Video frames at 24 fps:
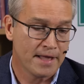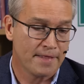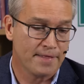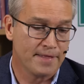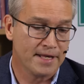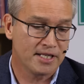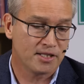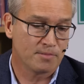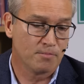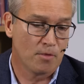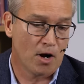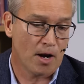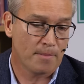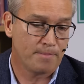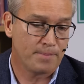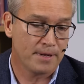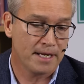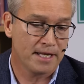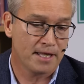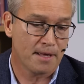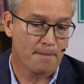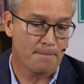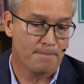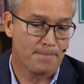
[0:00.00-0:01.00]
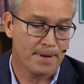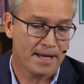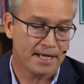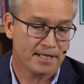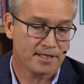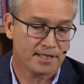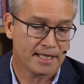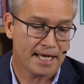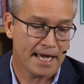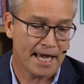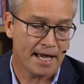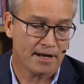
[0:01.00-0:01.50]
This might be the
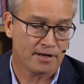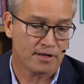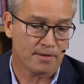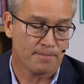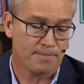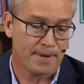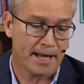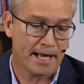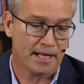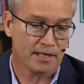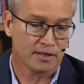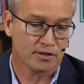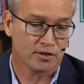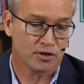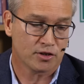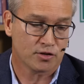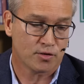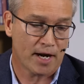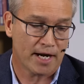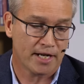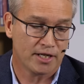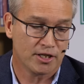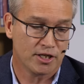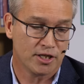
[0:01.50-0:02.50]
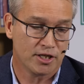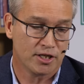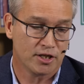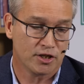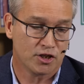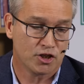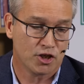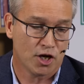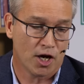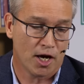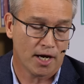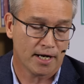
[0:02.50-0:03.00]
best counterbalance strategy to
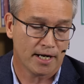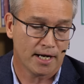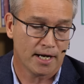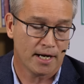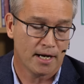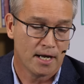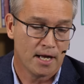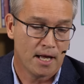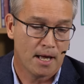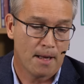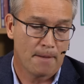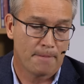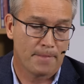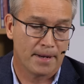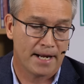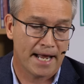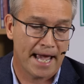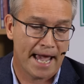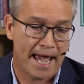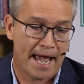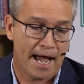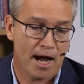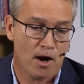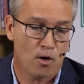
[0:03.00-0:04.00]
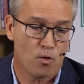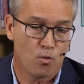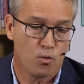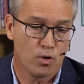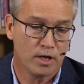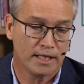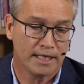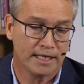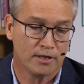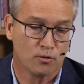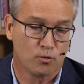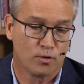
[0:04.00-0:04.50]
China, but how
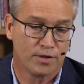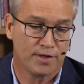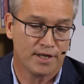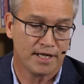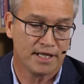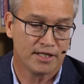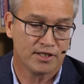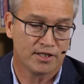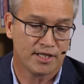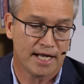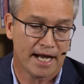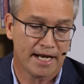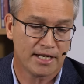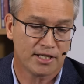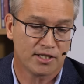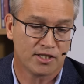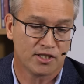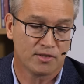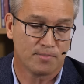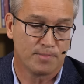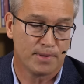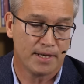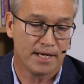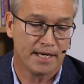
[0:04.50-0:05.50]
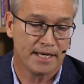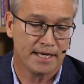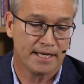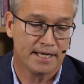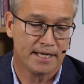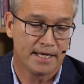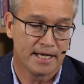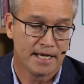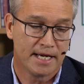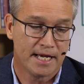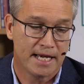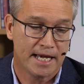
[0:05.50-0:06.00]
willing would these nations
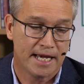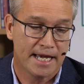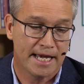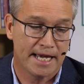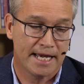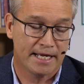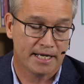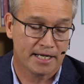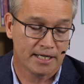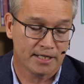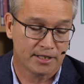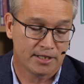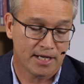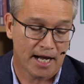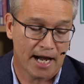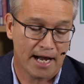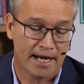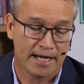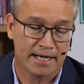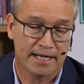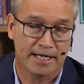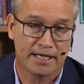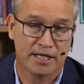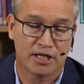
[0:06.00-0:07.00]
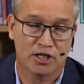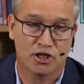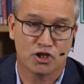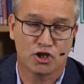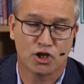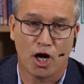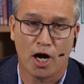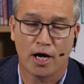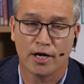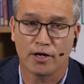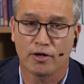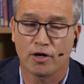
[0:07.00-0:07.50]
be in containing
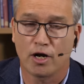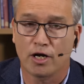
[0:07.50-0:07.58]
China?